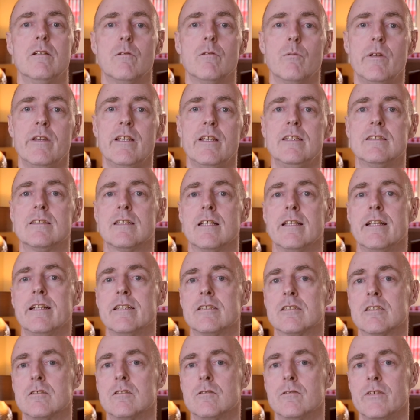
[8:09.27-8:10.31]
with these
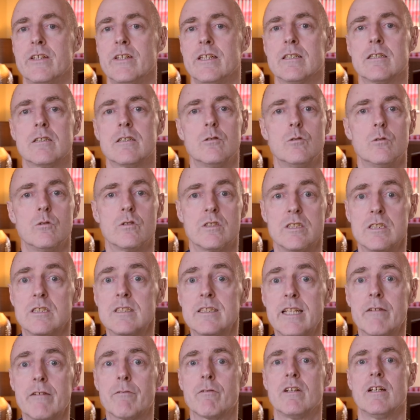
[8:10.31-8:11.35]
electrical vehicles is
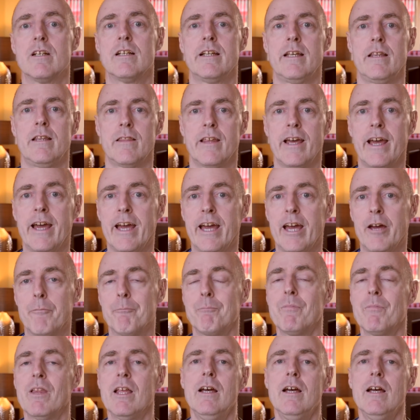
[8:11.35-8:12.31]
definitely there